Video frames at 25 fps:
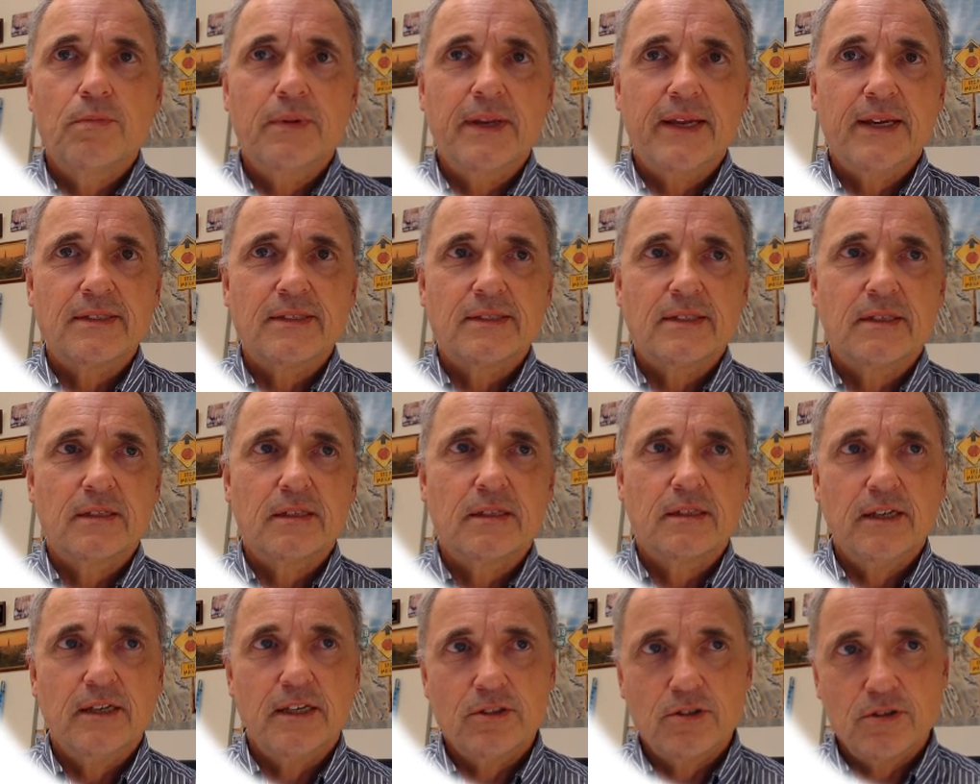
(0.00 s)

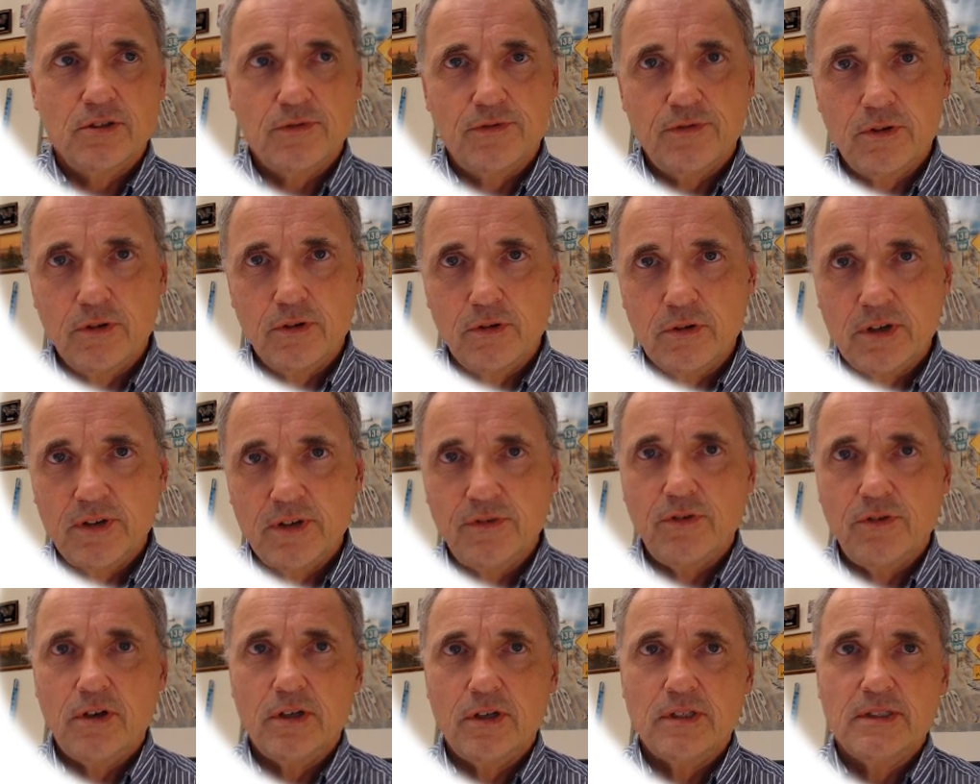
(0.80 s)
duplex in case of flow
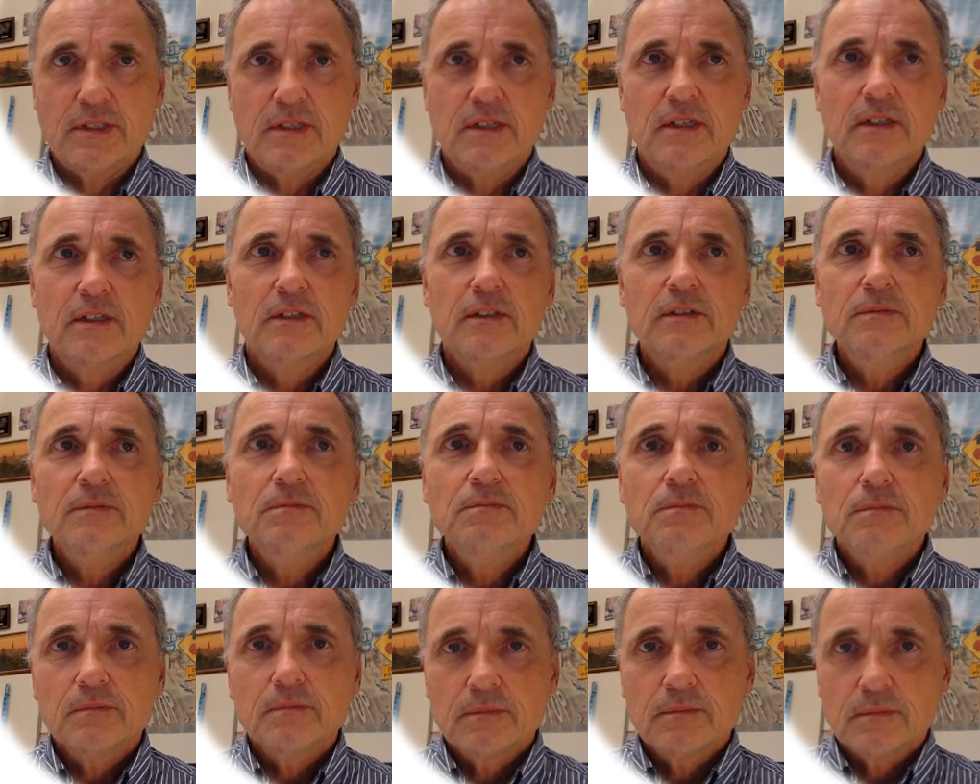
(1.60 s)
reversal.
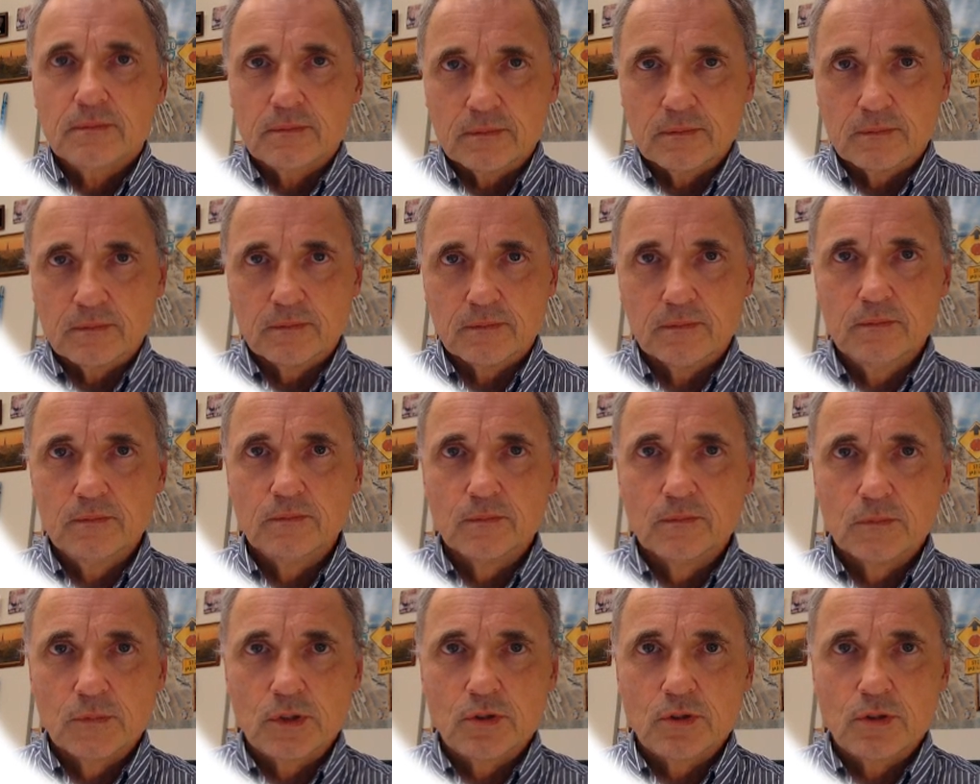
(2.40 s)

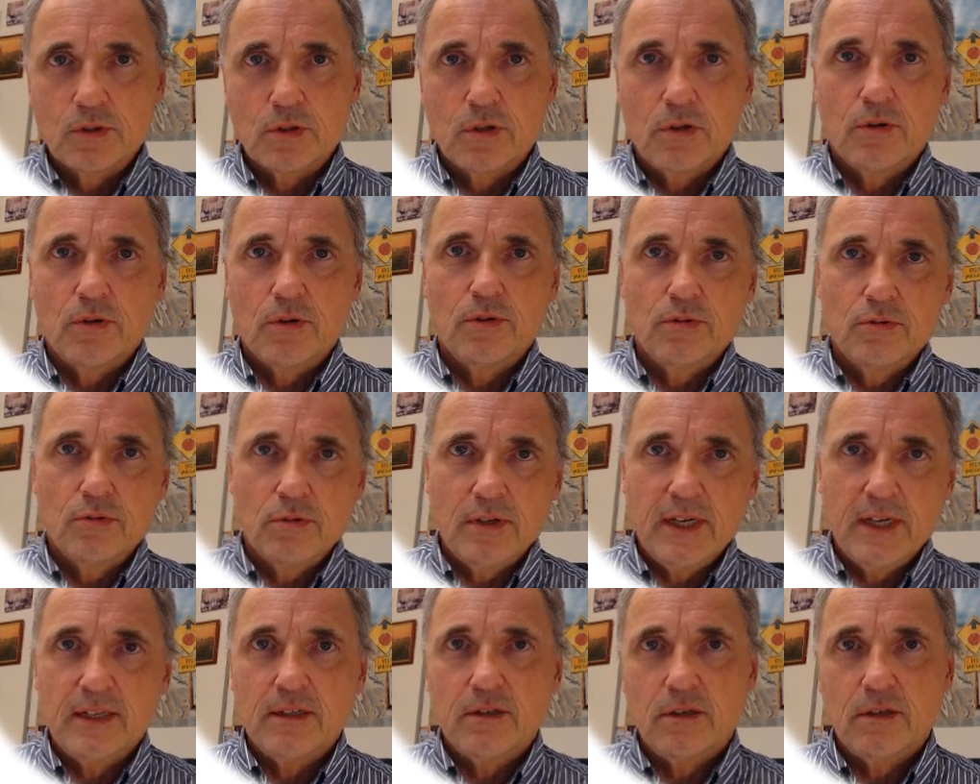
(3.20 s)
So
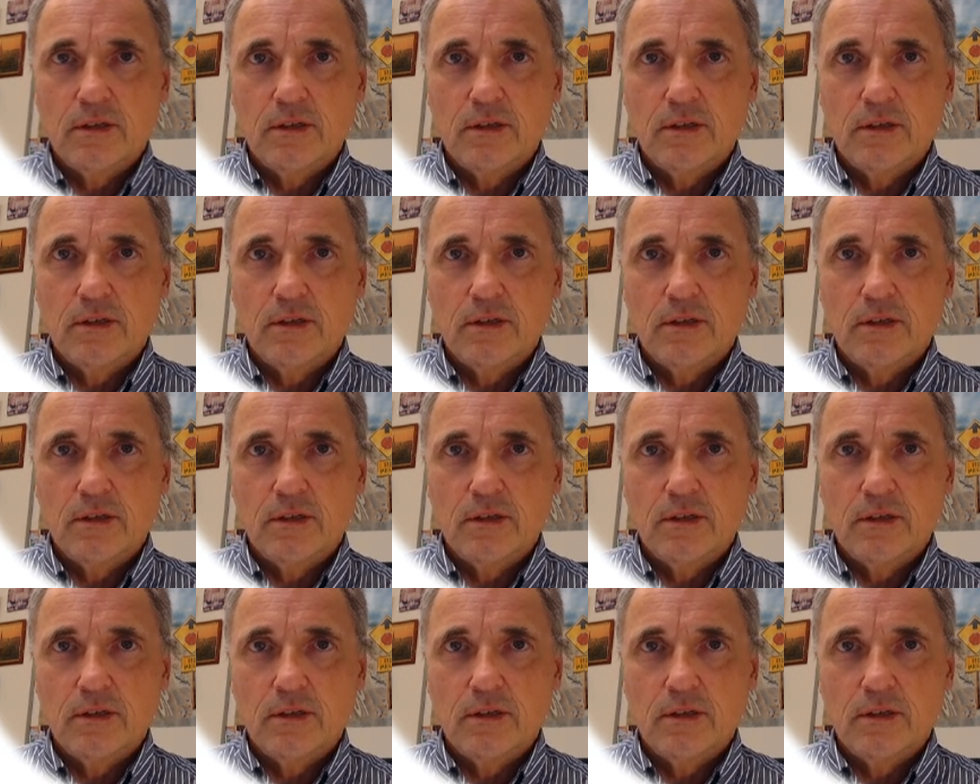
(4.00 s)
you